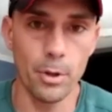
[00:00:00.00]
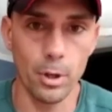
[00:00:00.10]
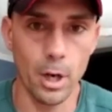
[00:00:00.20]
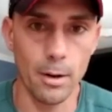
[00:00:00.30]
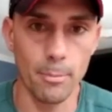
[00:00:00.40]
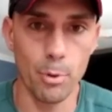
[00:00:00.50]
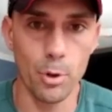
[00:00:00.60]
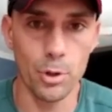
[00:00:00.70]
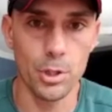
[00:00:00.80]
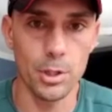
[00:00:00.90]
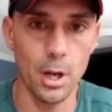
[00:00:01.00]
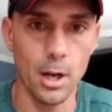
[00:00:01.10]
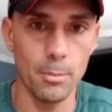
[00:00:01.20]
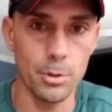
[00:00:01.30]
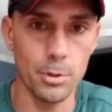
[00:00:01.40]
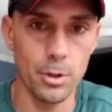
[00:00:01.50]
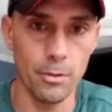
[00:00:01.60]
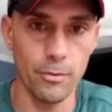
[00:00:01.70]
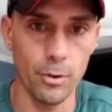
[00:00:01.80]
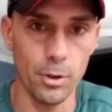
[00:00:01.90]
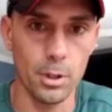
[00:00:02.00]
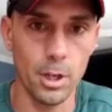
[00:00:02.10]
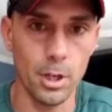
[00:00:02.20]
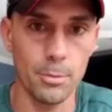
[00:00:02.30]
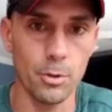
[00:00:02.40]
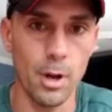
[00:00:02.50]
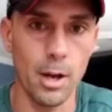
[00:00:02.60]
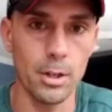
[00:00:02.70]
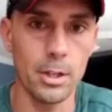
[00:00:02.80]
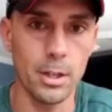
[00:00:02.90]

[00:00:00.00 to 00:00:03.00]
kind of pushes up so that your foot cups around it.